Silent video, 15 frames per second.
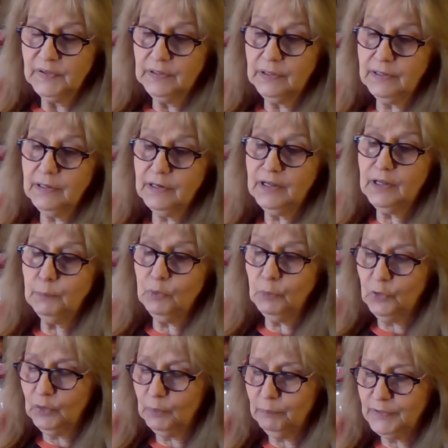Can I get a couple
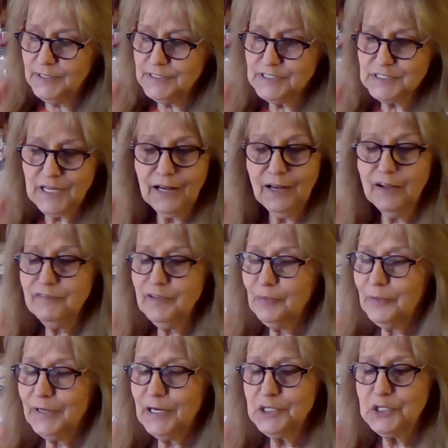more, please? I love it
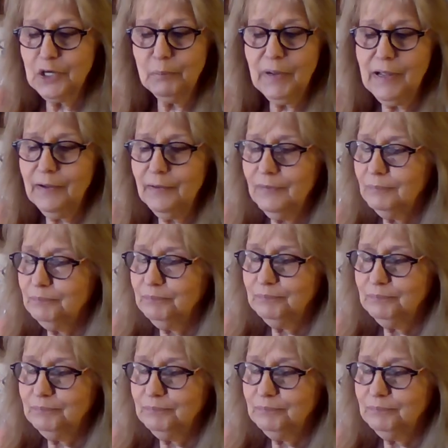when they jump out.